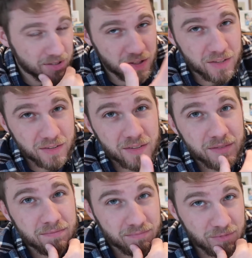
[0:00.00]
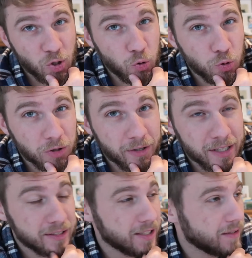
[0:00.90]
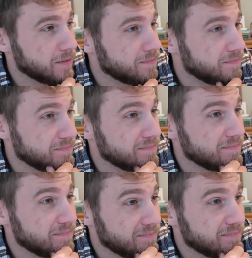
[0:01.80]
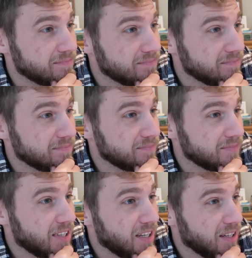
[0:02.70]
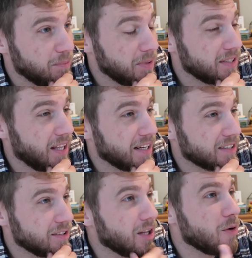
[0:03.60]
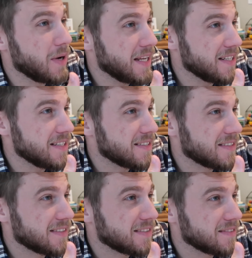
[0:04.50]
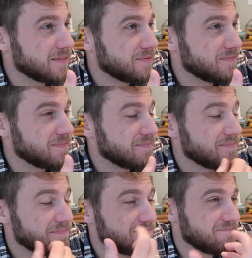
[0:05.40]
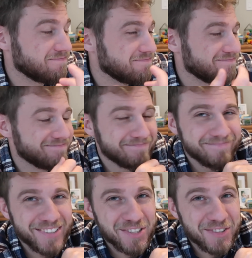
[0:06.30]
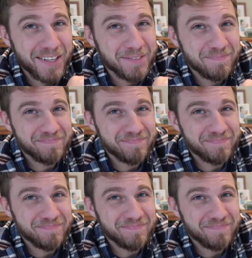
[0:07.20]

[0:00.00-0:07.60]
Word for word: which is cool around That's here. That's pretty hot. But like low 80s. okay. Just saying.